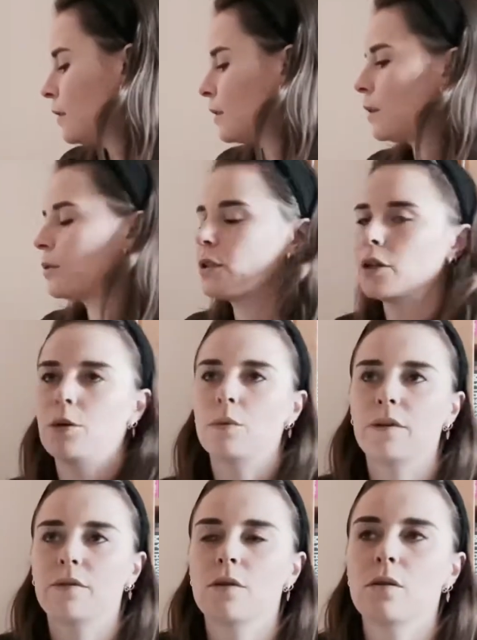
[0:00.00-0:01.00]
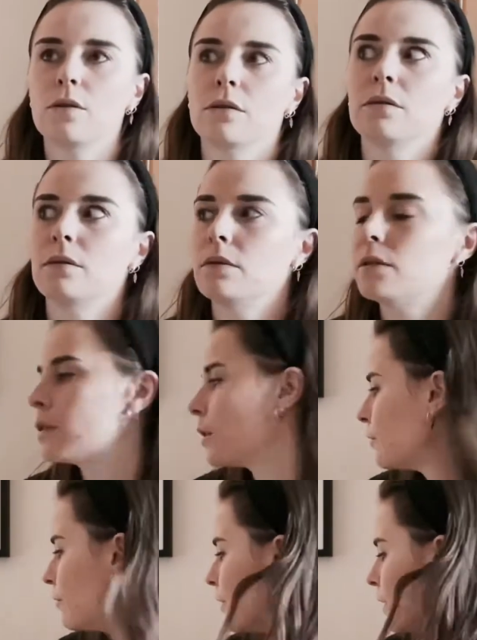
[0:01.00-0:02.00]
So I'll show you what I've got so
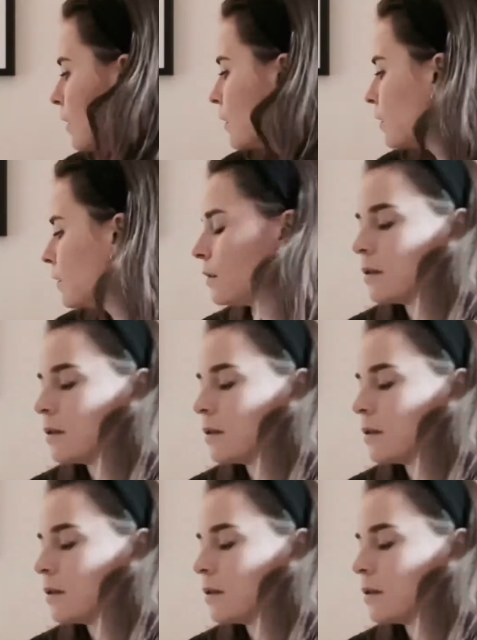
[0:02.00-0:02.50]
far.